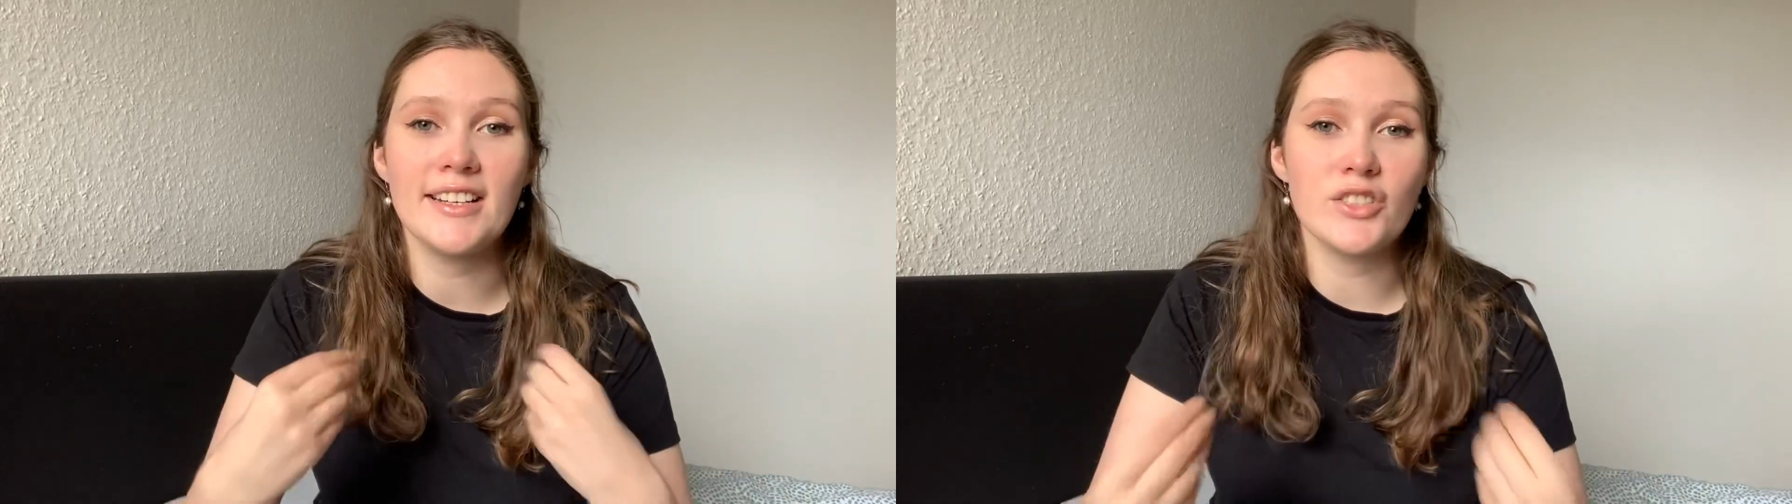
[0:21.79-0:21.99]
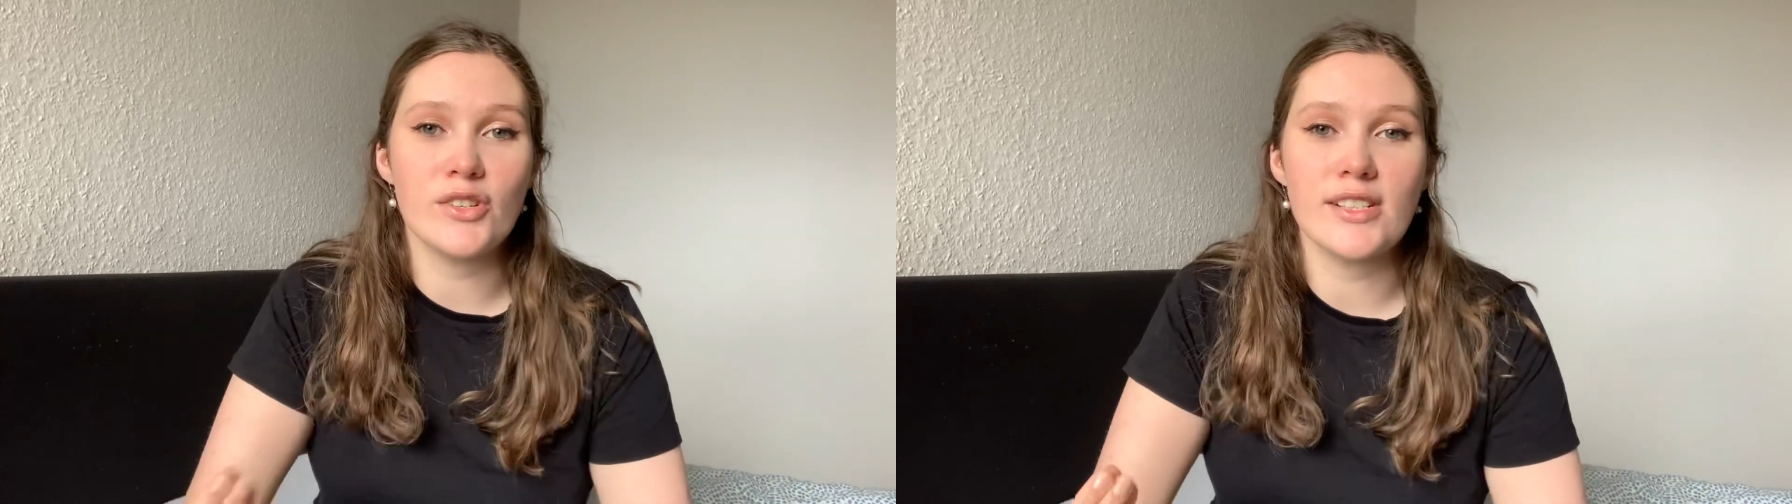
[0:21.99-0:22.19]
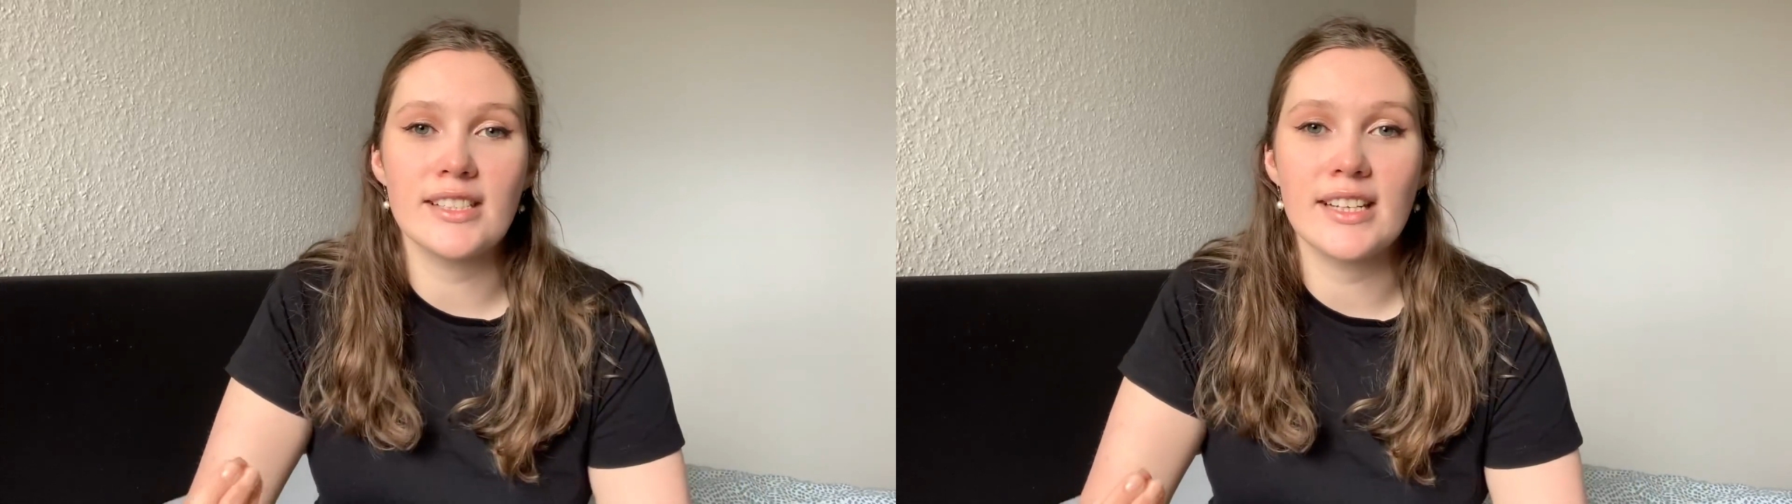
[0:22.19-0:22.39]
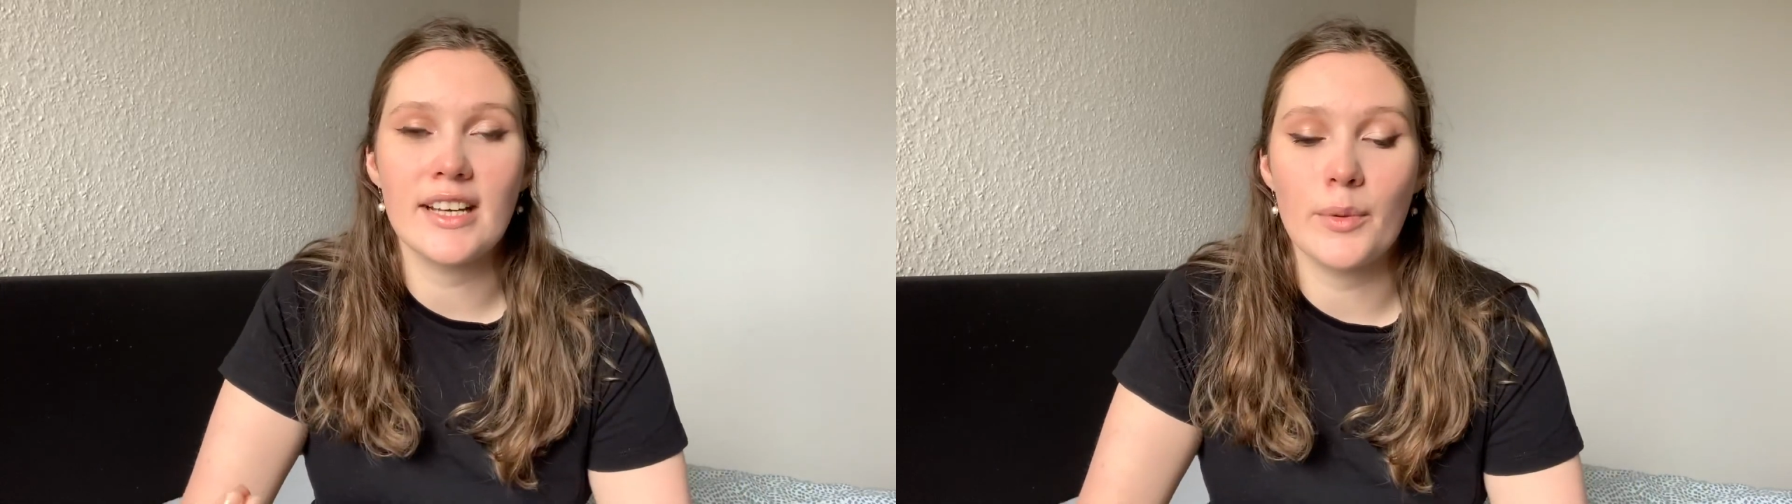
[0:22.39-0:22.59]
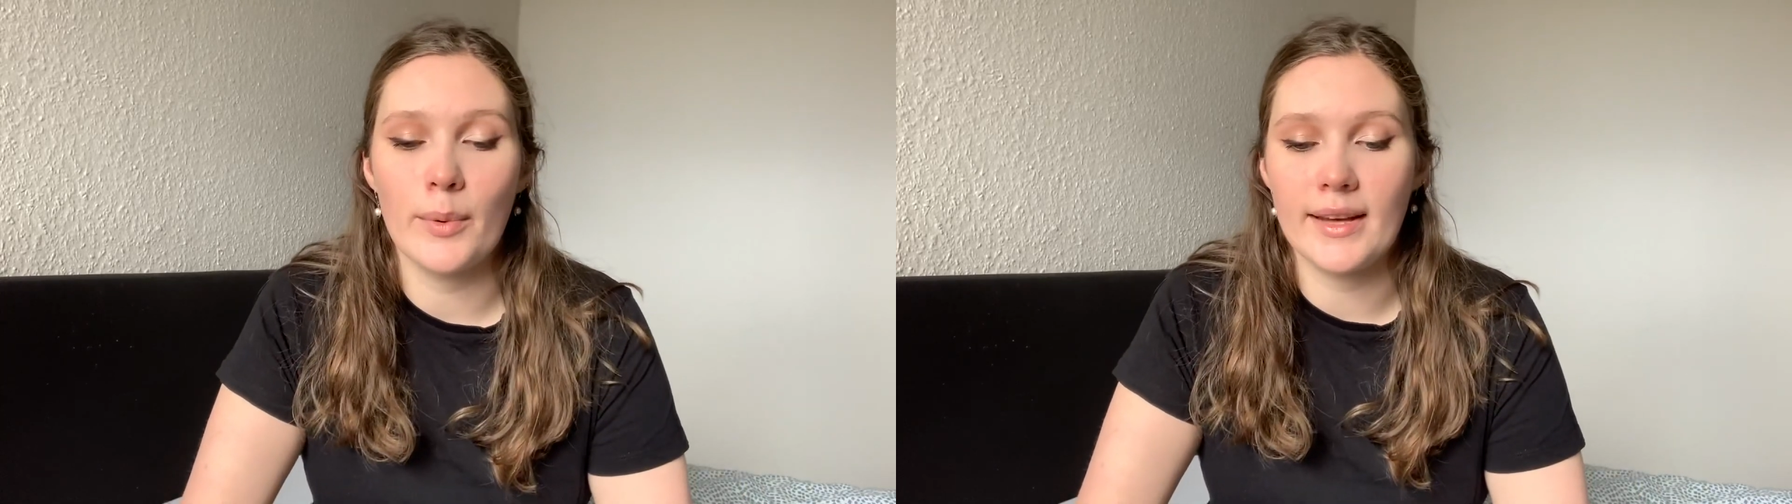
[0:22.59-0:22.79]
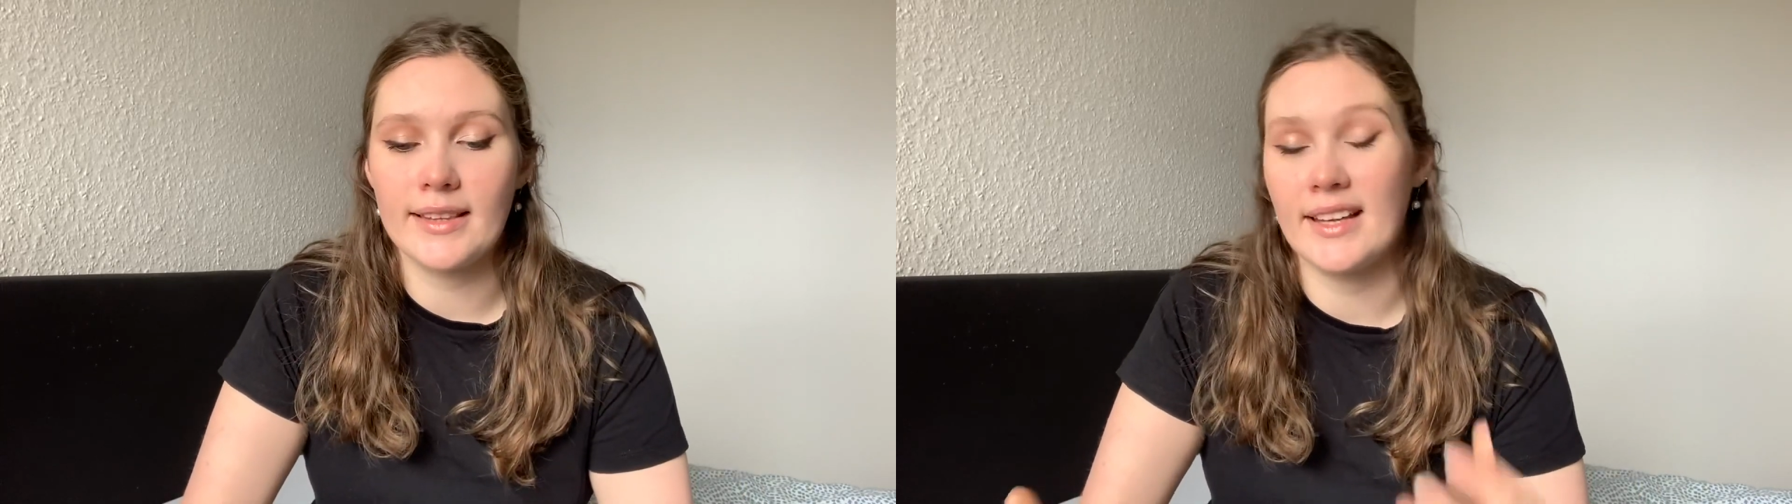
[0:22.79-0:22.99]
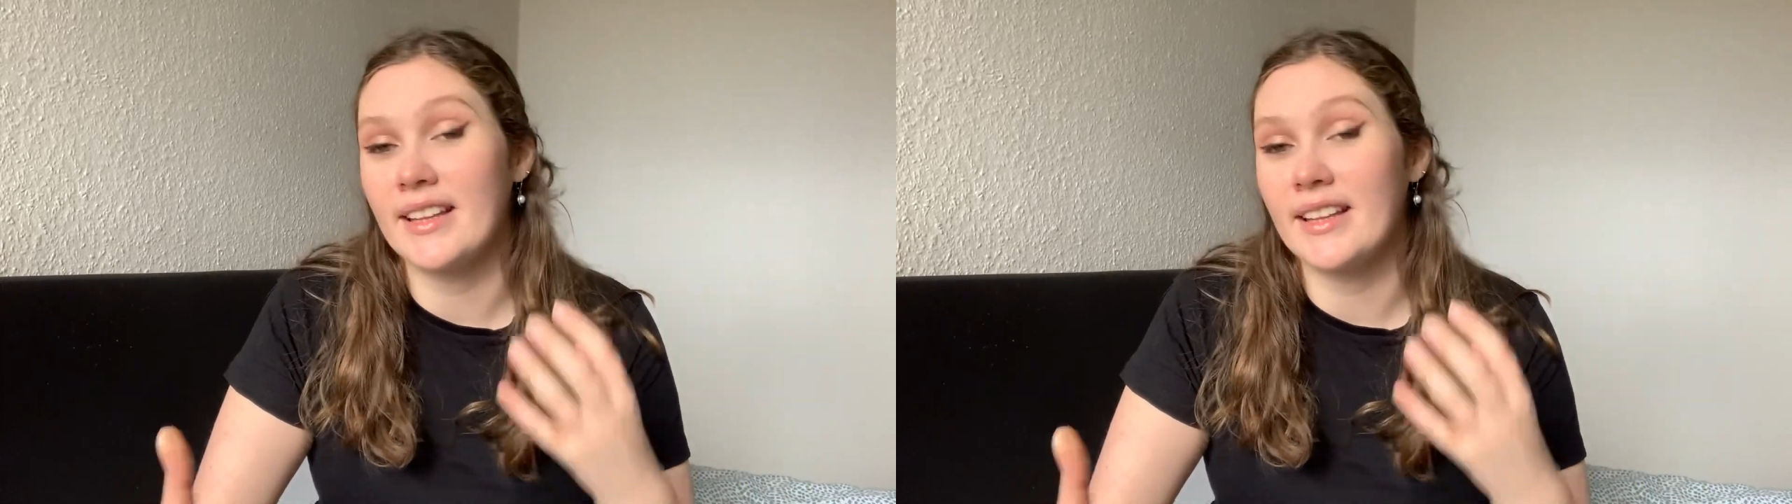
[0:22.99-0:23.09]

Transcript: interesting with